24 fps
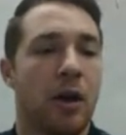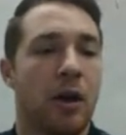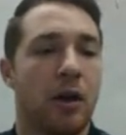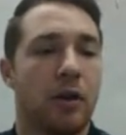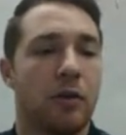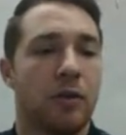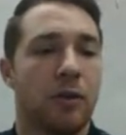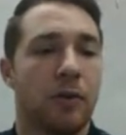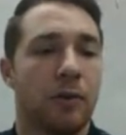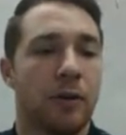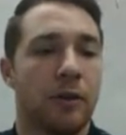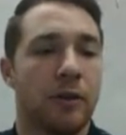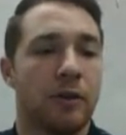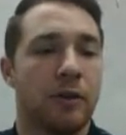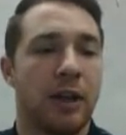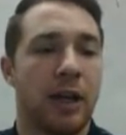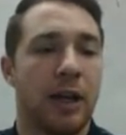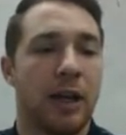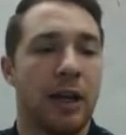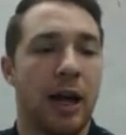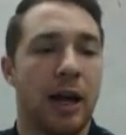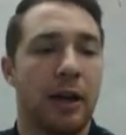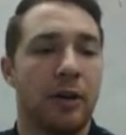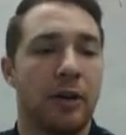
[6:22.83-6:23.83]
So first
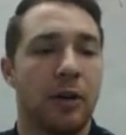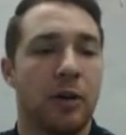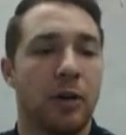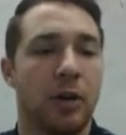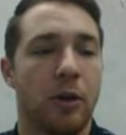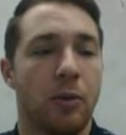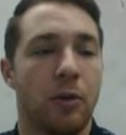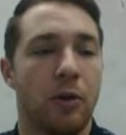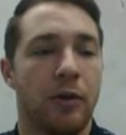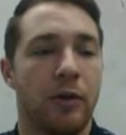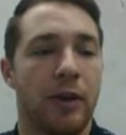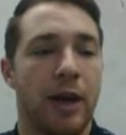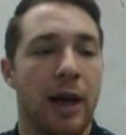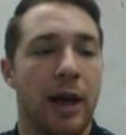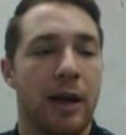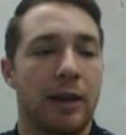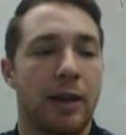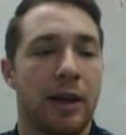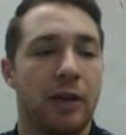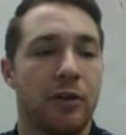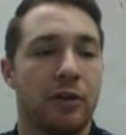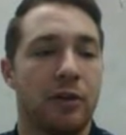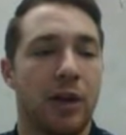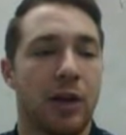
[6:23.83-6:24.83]
thing I noted was that
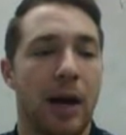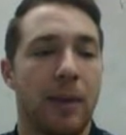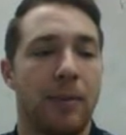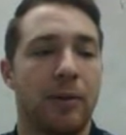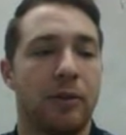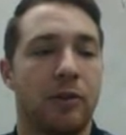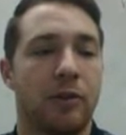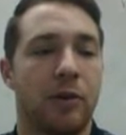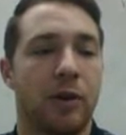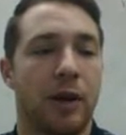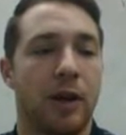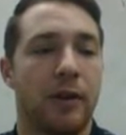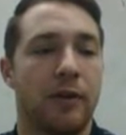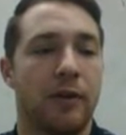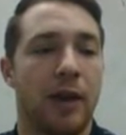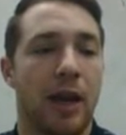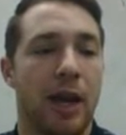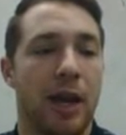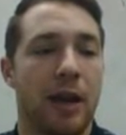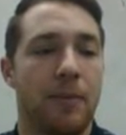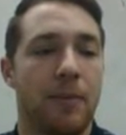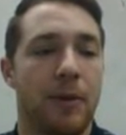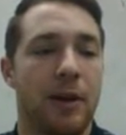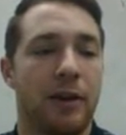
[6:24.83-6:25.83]
these trapezoids,
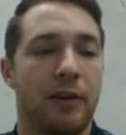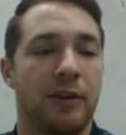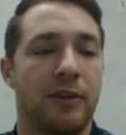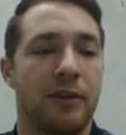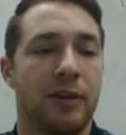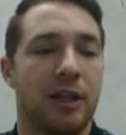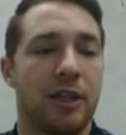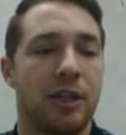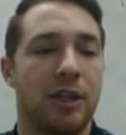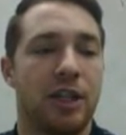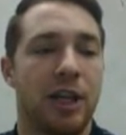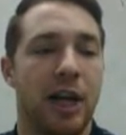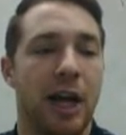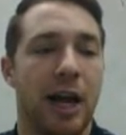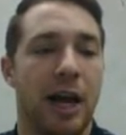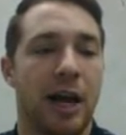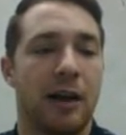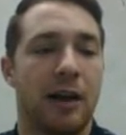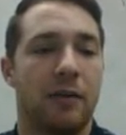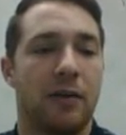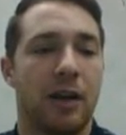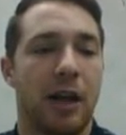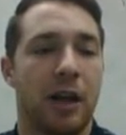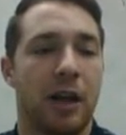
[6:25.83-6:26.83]

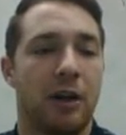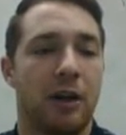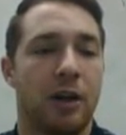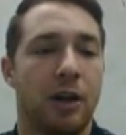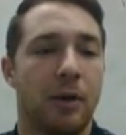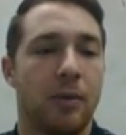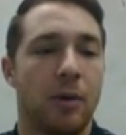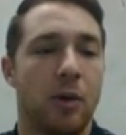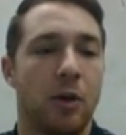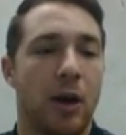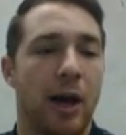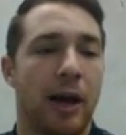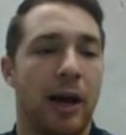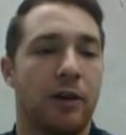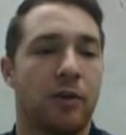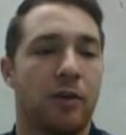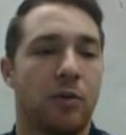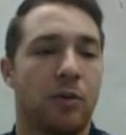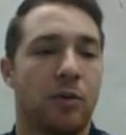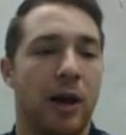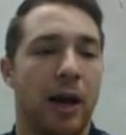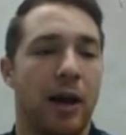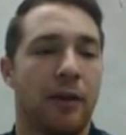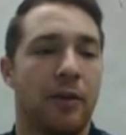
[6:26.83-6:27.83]
ABCJ and
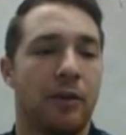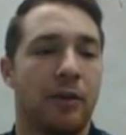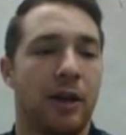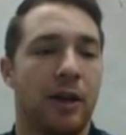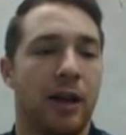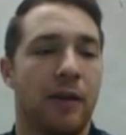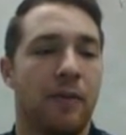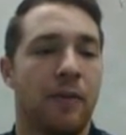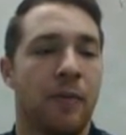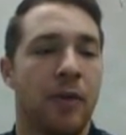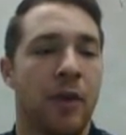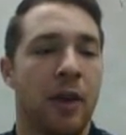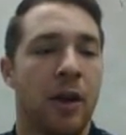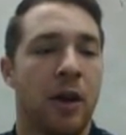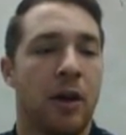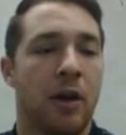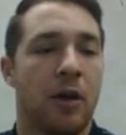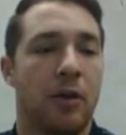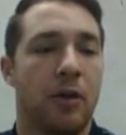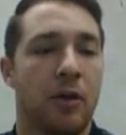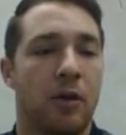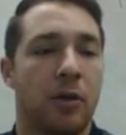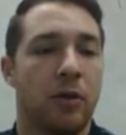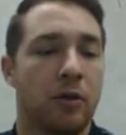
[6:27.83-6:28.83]
WXYZ,
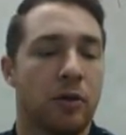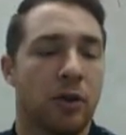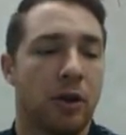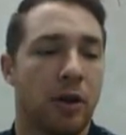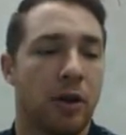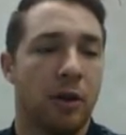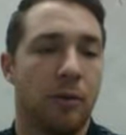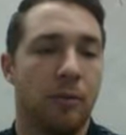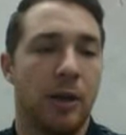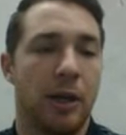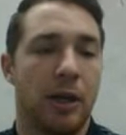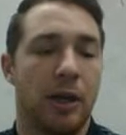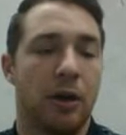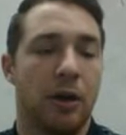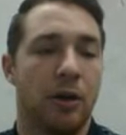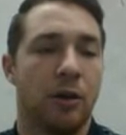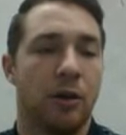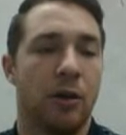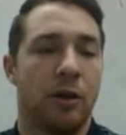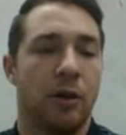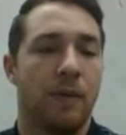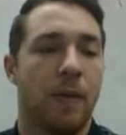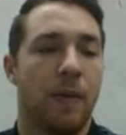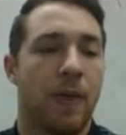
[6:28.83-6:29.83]
those are going to be
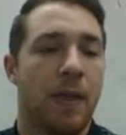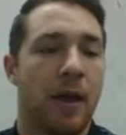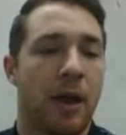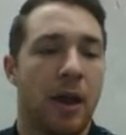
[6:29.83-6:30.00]
congruent.